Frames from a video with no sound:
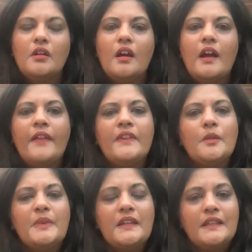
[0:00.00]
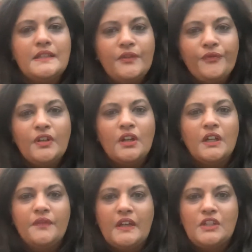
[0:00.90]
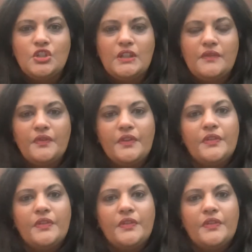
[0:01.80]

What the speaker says: And there'll be a different kind of energy for the